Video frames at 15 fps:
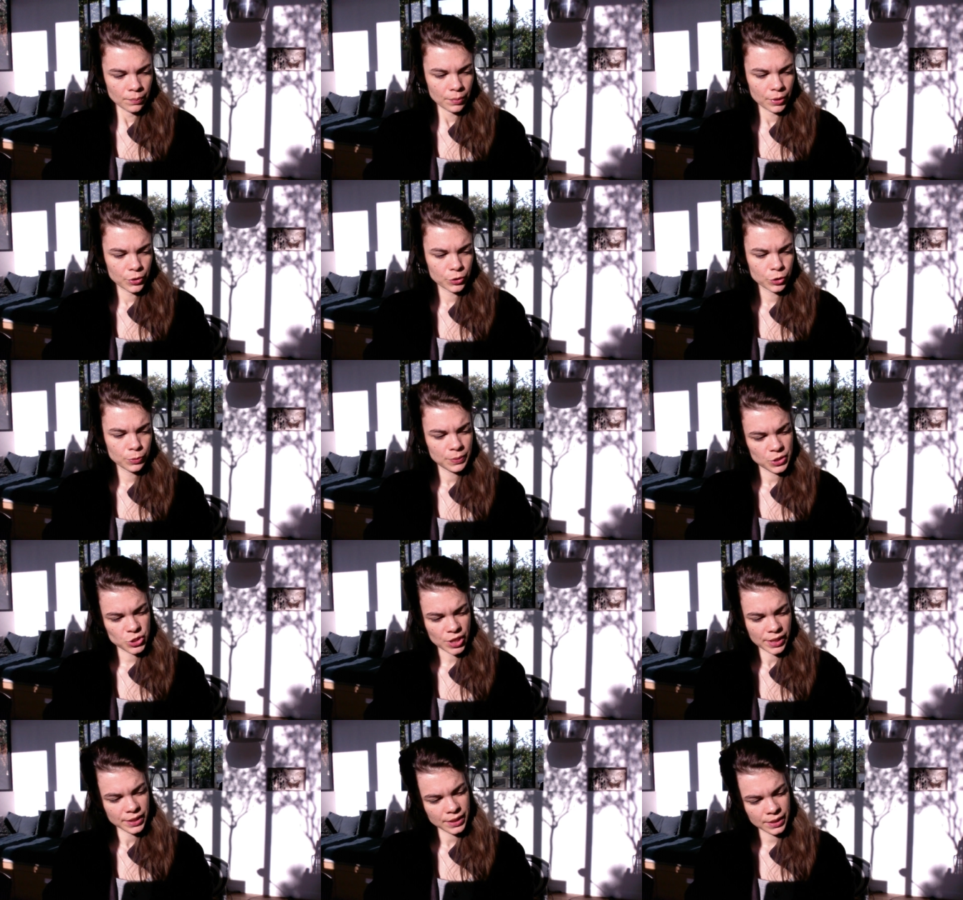But you could be
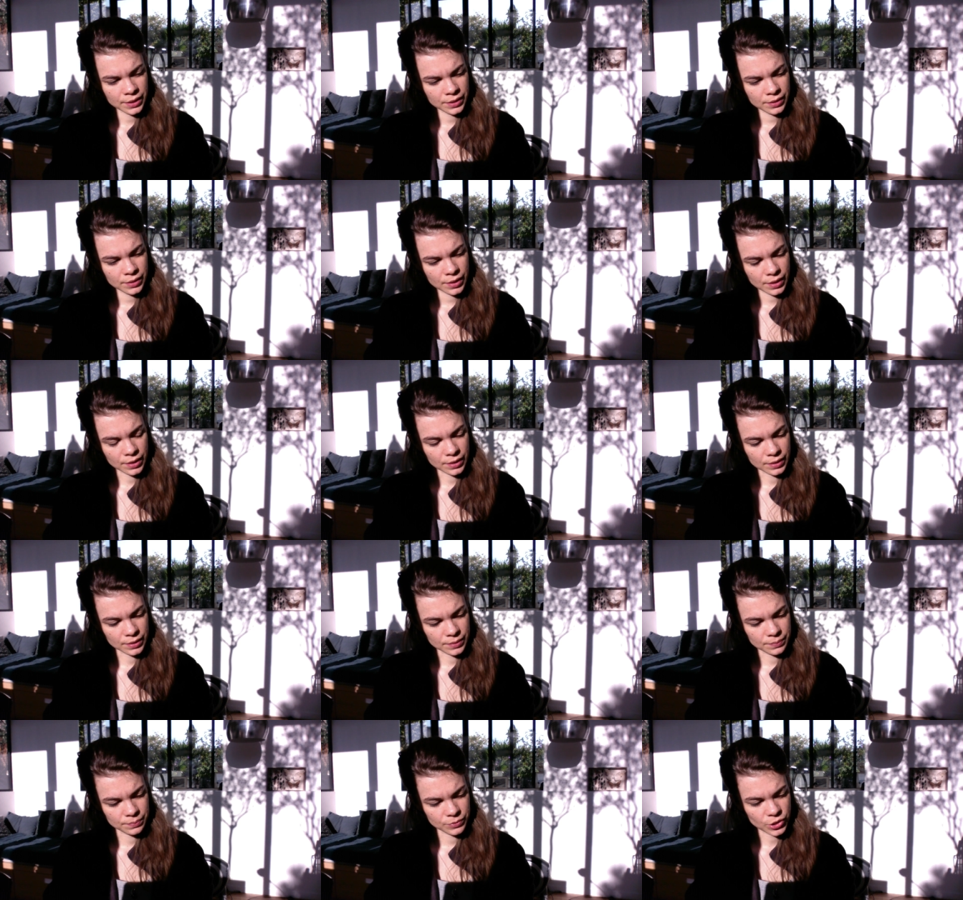checking
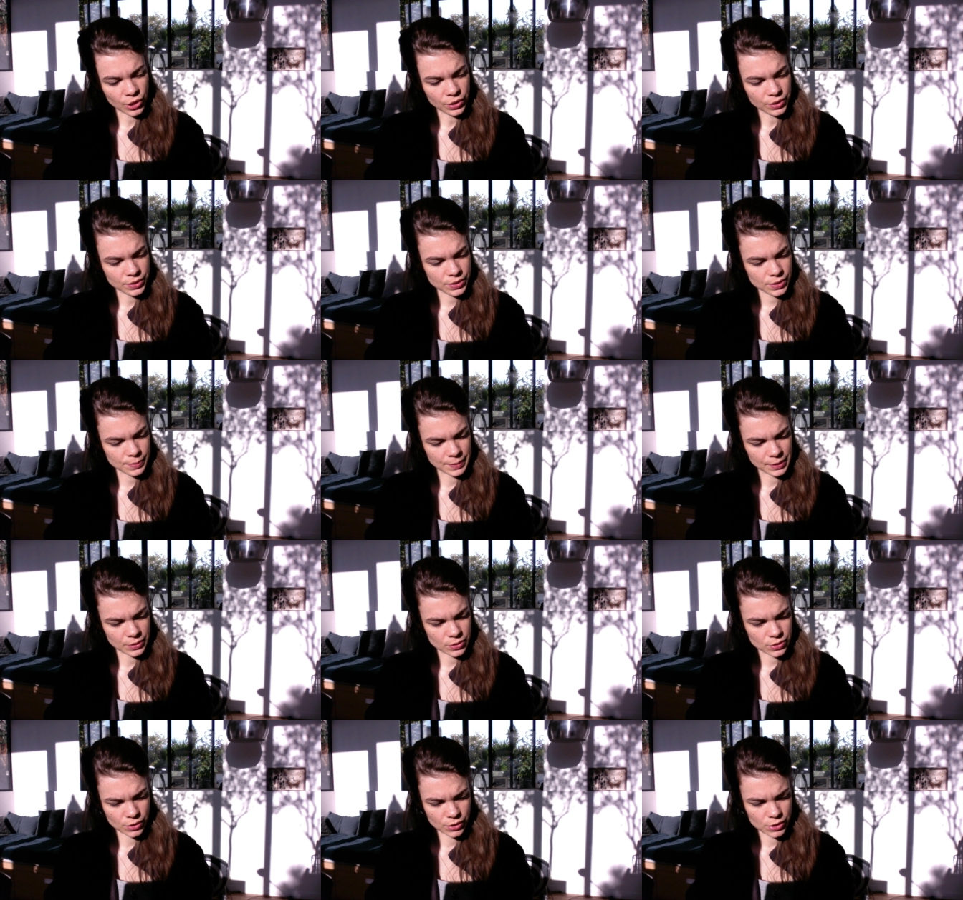um, Taurus
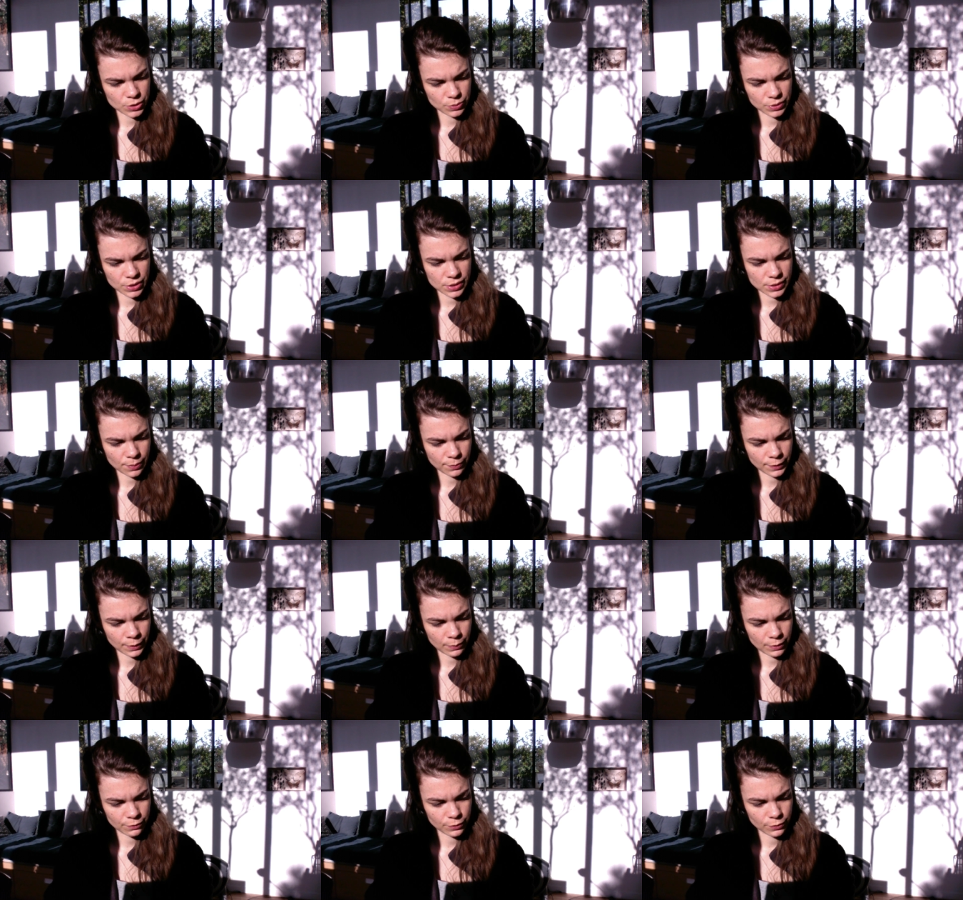because Taurus we did something
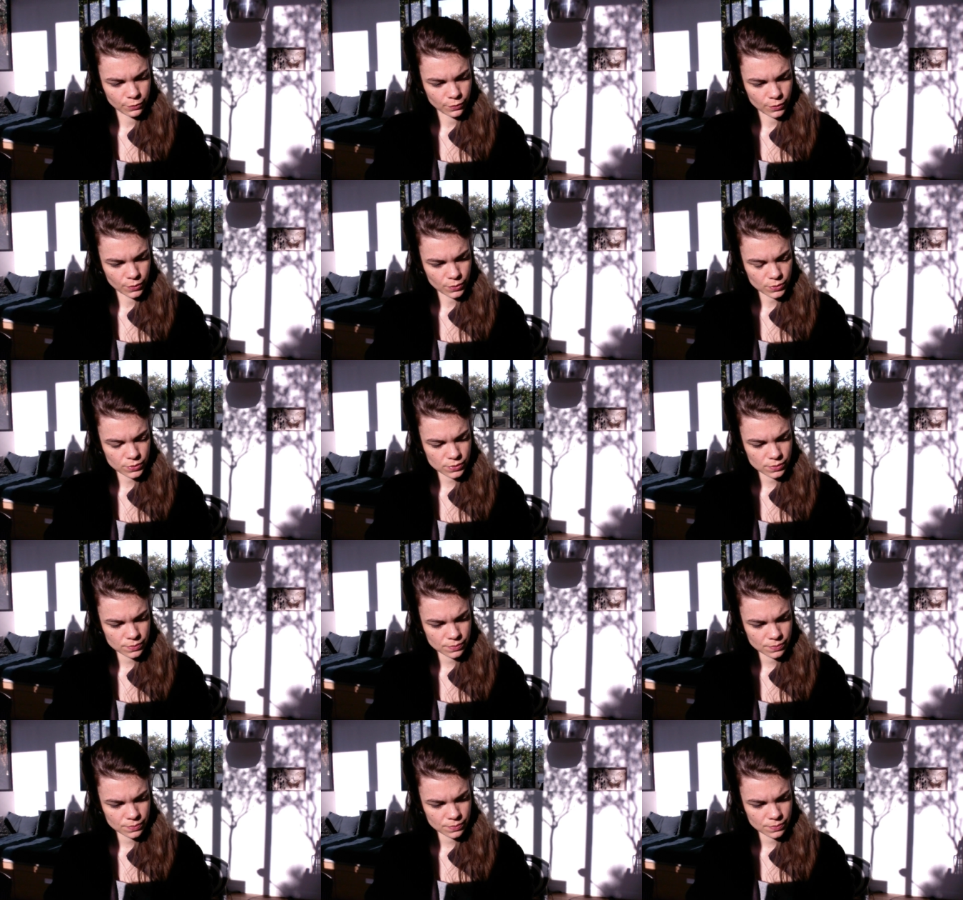with the throat,